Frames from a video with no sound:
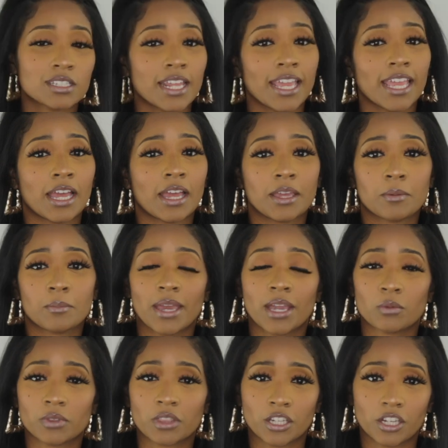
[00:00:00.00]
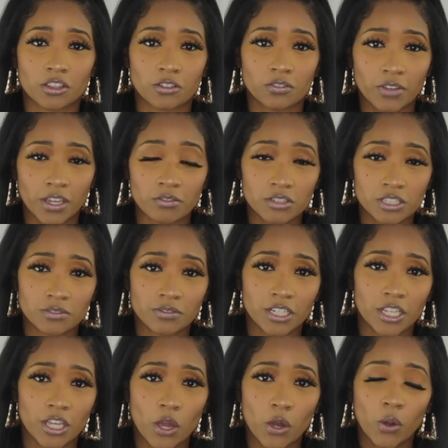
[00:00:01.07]
Today I am back with another favorites
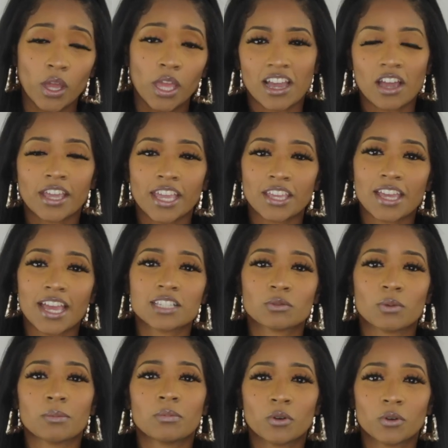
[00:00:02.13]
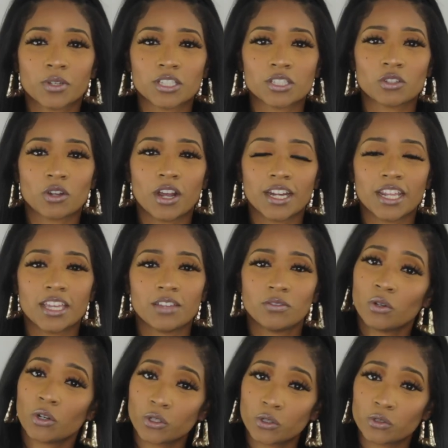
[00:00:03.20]
video. Okay guys, right before we get started,
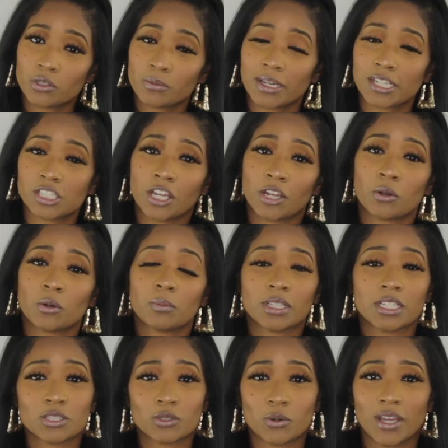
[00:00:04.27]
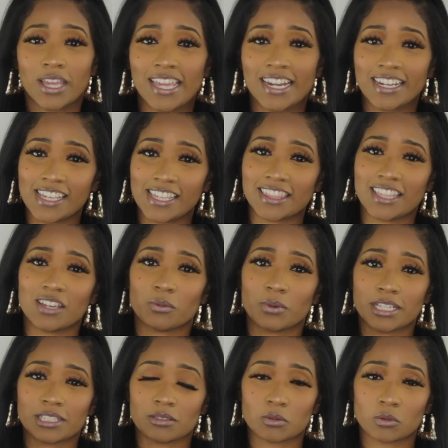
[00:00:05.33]
if you are new to my channel, please go ahead and hit that
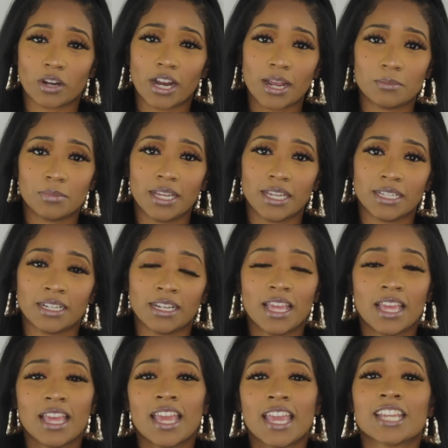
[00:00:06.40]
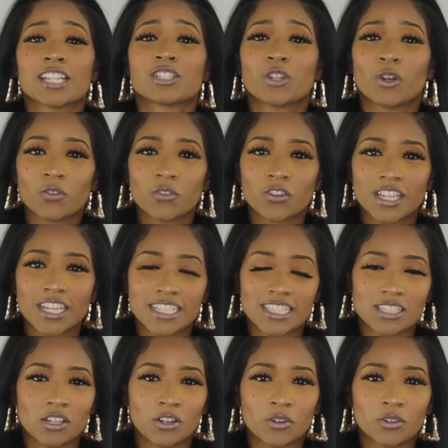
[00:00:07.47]
red subscribe button. And don't
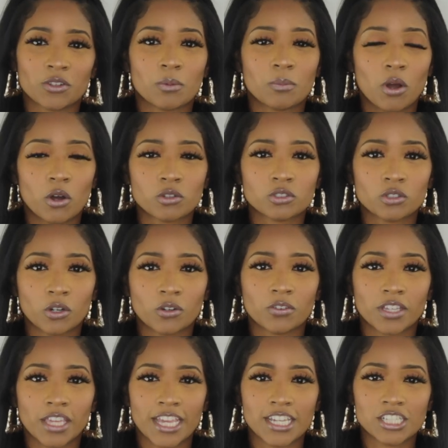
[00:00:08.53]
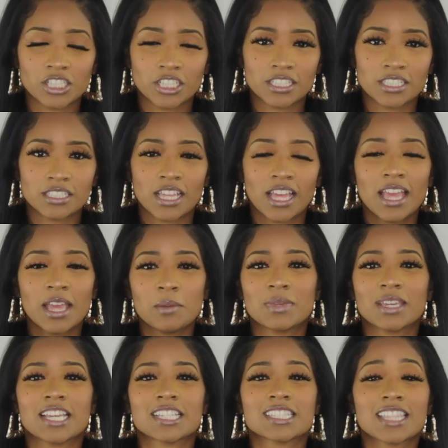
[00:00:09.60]
forget to turn on your post notifications,
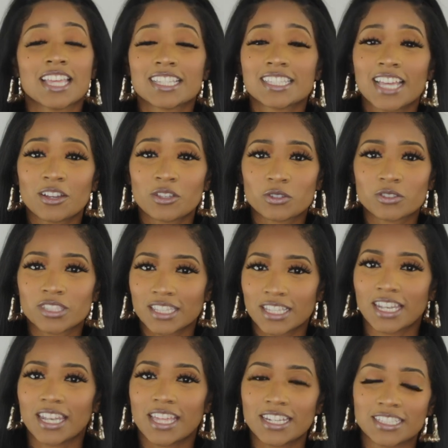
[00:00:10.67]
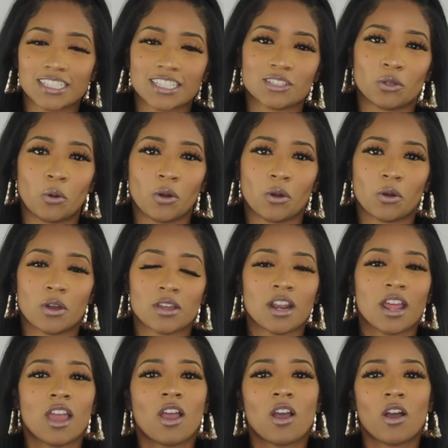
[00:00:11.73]
because that's how you'll see the latest that's going
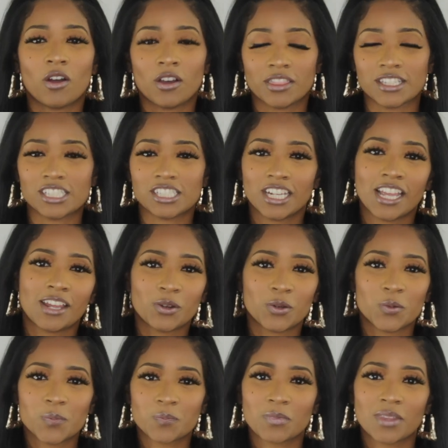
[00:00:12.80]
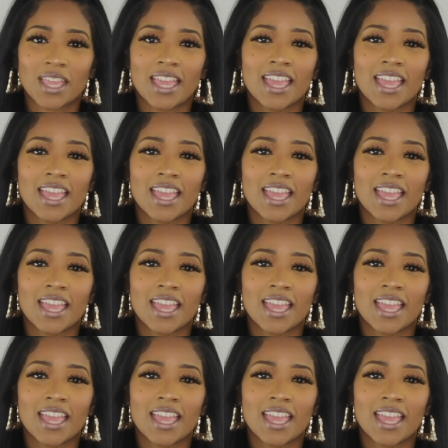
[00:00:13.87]
on this channel.